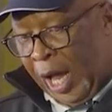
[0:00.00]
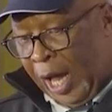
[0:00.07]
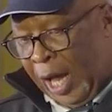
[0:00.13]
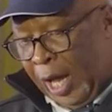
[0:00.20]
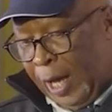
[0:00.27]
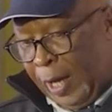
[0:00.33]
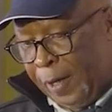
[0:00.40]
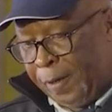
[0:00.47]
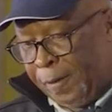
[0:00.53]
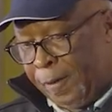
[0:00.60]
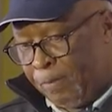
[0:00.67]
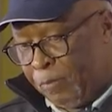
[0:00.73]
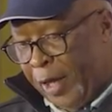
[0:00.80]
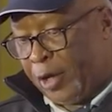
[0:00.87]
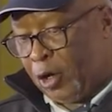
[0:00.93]

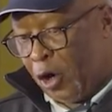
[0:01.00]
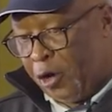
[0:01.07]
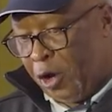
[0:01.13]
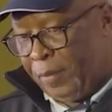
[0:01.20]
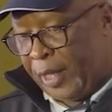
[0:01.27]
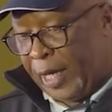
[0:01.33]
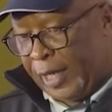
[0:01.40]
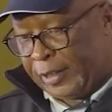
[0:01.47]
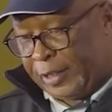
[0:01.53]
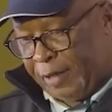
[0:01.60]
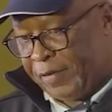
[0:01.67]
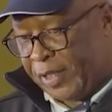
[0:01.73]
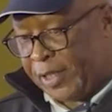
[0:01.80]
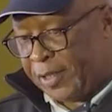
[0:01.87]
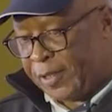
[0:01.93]
and economic
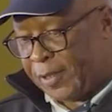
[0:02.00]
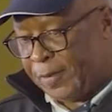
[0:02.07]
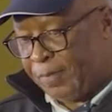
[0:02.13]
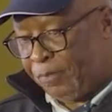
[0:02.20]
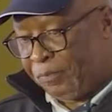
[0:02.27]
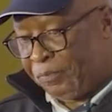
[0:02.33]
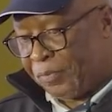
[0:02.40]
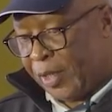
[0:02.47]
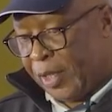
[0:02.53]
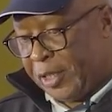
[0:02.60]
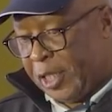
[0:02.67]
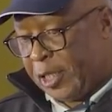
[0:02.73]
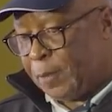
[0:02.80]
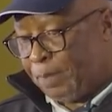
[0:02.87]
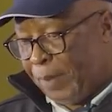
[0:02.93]
activities.
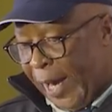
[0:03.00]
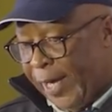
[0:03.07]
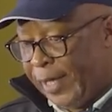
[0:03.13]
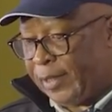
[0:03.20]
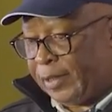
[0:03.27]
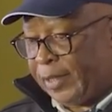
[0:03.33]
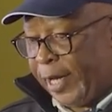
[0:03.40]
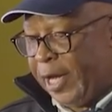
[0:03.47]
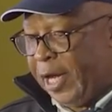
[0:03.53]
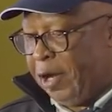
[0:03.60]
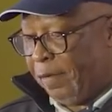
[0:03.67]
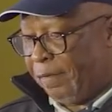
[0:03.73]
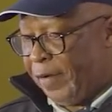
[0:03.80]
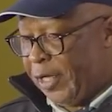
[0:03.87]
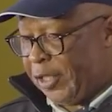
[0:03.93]
Despite the
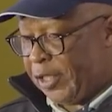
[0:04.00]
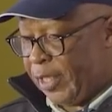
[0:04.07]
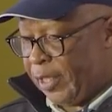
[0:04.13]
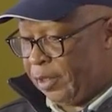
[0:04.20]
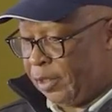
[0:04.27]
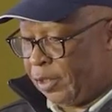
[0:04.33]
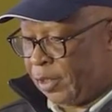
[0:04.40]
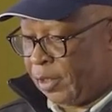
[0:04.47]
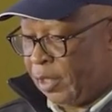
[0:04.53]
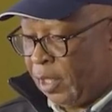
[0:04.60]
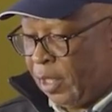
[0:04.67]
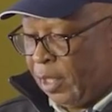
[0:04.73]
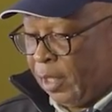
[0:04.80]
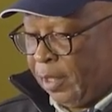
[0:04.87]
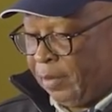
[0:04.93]
innovations
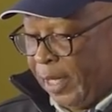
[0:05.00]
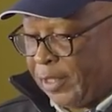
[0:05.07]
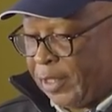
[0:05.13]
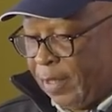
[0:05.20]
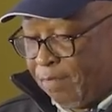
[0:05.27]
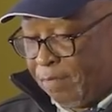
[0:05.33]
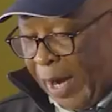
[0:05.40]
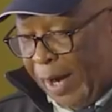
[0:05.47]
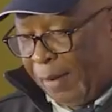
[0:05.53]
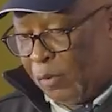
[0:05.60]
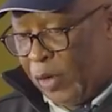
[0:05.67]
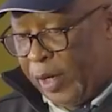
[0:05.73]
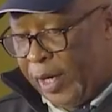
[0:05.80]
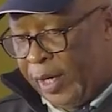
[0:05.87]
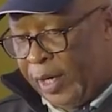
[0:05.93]
that
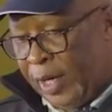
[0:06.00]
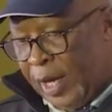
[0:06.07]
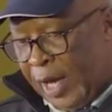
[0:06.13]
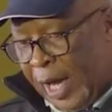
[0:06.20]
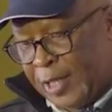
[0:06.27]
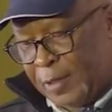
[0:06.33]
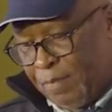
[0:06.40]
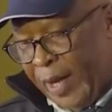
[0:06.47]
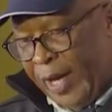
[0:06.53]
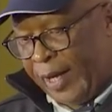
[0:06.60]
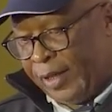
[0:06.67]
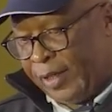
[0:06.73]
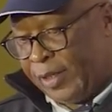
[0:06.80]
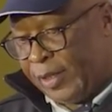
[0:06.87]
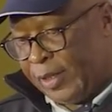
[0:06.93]
Zimbabwe has
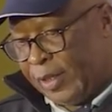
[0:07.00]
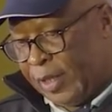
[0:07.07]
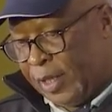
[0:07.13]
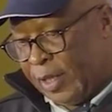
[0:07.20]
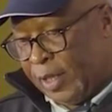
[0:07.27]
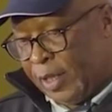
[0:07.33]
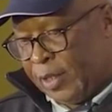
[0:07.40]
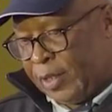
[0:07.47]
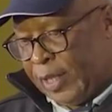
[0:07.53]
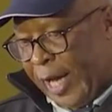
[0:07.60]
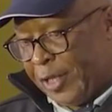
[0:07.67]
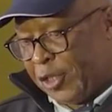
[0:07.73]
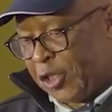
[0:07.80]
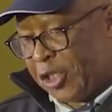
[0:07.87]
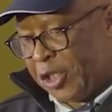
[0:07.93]
made,
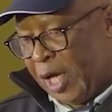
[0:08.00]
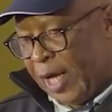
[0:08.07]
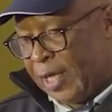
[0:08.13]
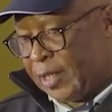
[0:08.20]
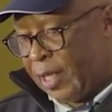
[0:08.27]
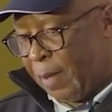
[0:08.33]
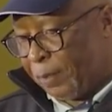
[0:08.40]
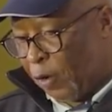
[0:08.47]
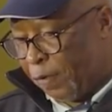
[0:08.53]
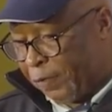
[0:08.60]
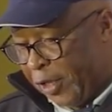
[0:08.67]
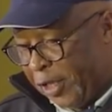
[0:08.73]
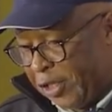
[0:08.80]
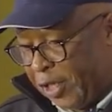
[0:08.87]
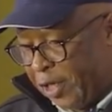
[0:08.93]
such as the
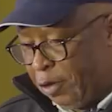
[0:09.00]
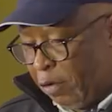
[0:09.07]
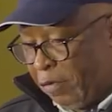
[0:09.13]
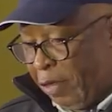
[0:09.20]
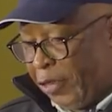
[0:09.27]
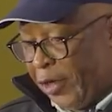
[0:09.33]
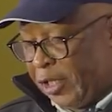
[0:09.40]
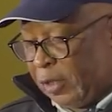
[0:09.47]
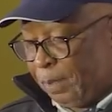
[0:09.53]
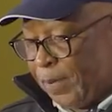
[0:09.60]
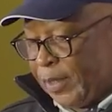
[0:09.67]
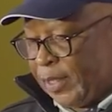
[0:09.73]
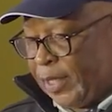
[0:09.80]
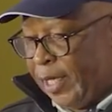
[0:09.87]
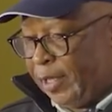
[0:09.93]
provision of the
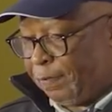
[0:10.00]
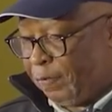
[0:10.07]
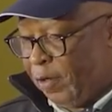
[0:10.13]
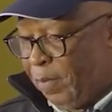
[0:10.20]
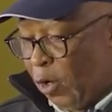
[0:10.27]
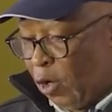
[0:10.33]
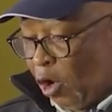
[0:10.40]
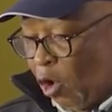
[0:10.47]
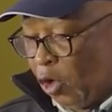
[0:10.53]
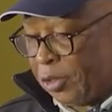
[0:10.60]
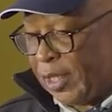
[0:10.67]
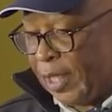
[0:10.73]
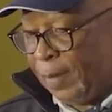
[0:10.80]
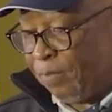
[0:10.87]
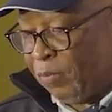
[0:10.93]
30% female
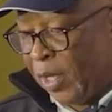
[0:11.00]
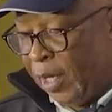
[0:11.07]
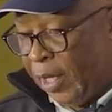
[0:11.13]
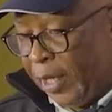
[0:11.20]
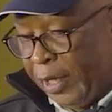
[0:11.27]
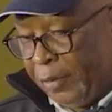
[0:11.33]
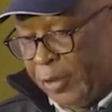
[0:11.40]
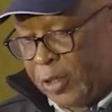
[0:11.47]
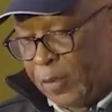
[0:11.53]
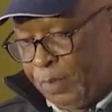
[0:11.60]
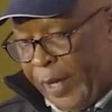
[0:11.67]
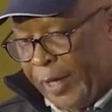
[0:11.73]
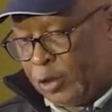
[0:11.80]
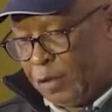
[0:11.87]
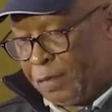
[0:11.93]
quota in
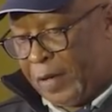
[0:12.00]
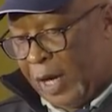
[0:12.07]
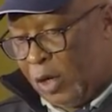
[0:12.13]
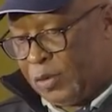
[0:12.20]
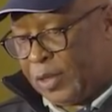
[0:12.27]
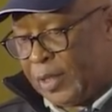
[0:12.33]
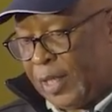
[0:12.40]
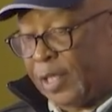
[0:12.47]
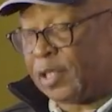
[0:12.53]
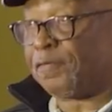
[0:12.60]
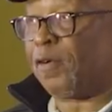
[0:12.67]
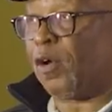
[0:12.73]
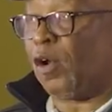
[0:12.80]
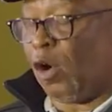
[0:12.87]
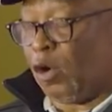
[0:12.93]
respect of councillors
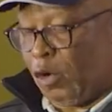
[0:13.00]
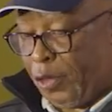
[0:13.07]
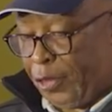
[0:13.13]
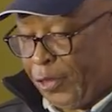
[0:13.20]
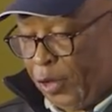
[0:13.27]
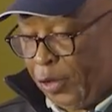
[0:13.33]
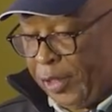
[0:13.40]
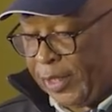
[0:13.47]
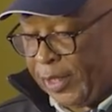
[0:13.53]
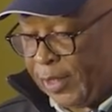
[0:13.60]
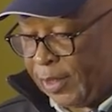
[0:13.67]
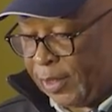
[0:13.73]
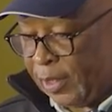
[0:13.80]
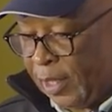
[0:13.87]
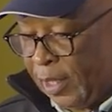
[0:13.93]
for local
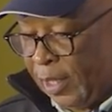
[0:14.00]
authorities,